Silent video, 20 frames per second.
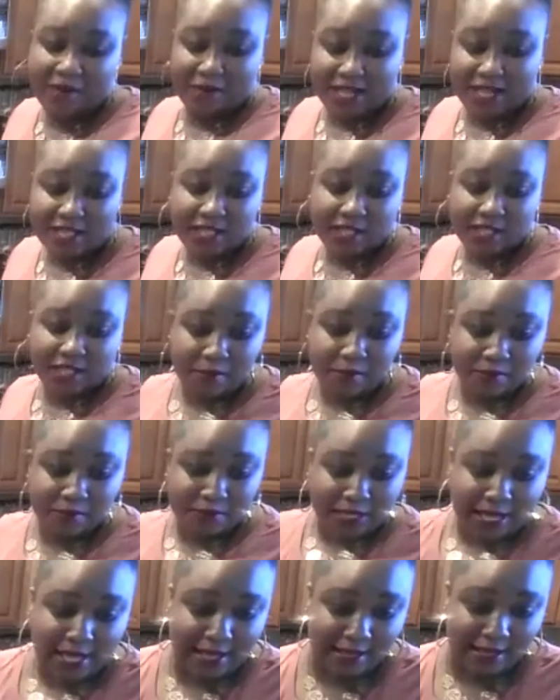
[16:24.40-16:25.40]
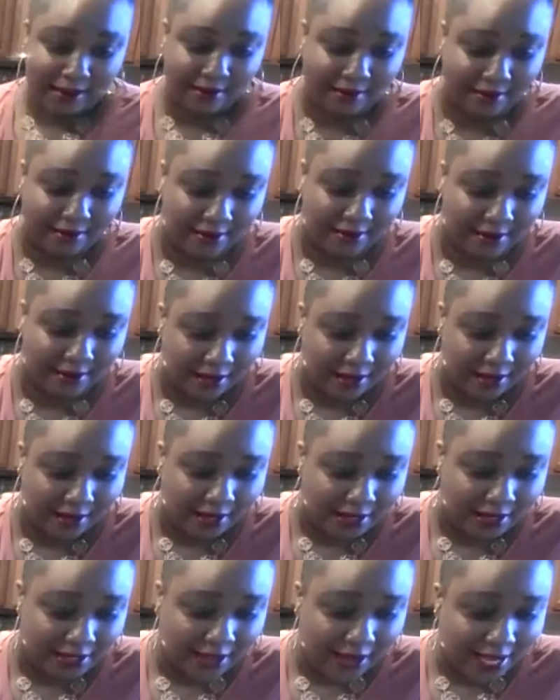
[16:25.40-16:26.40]
a good blend. So
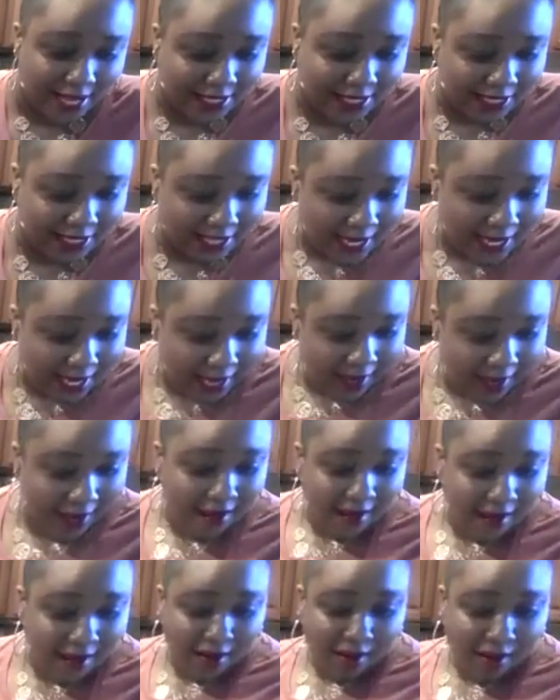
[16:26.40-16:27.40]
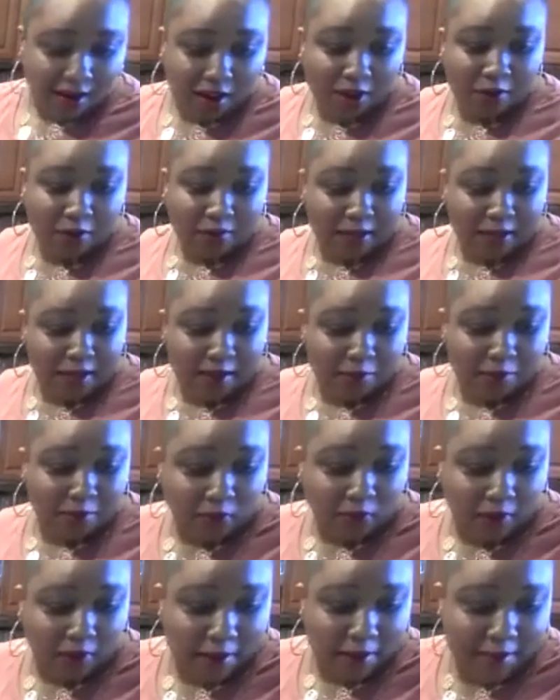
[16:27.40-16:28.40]
I see, oh, yep,
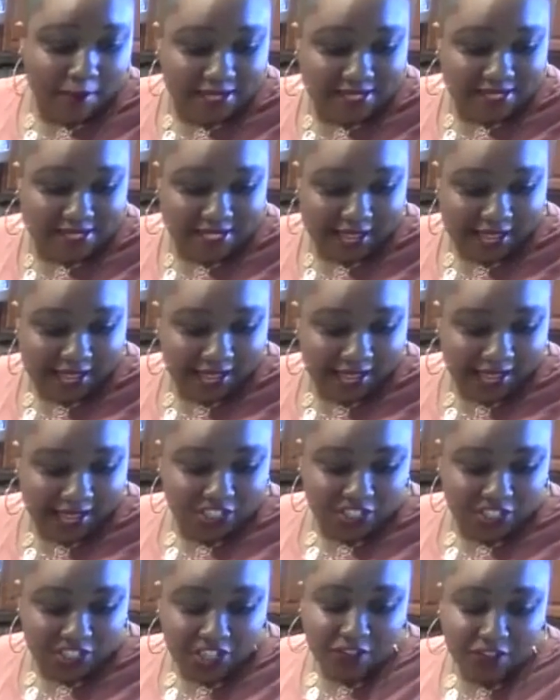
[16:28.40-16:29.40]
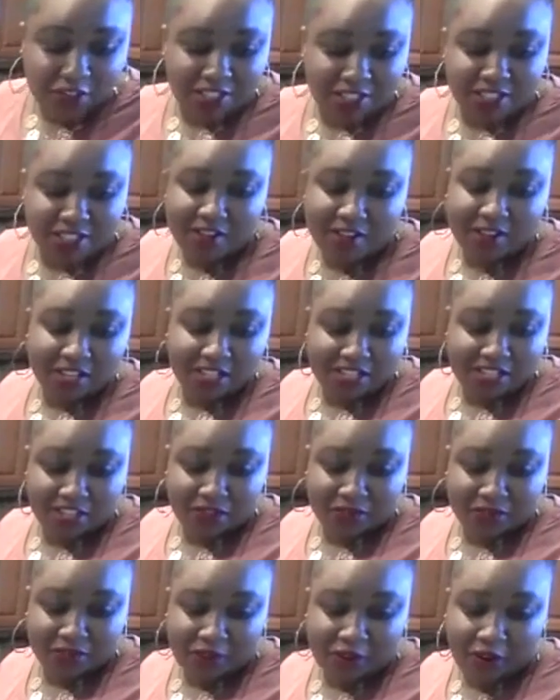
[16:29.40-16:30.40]
Grandma said she uses her Ninja
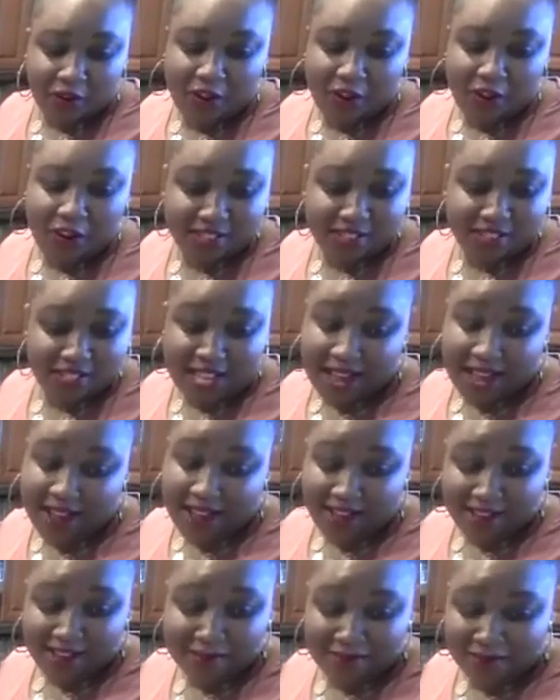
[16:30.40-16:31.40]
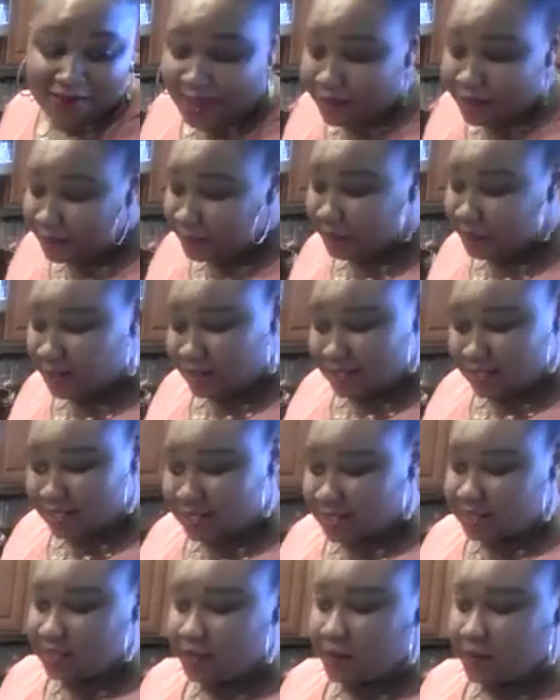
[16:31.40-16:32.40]
Grill all the time. Yep, because it's an
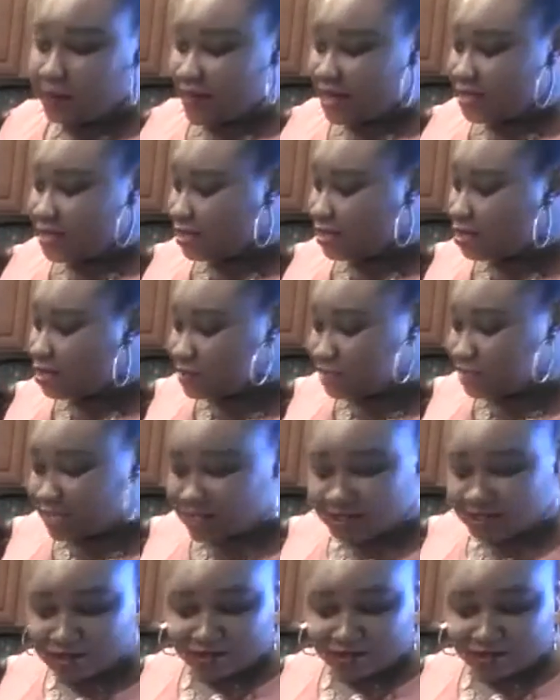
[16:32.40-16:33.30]
amazing utensil,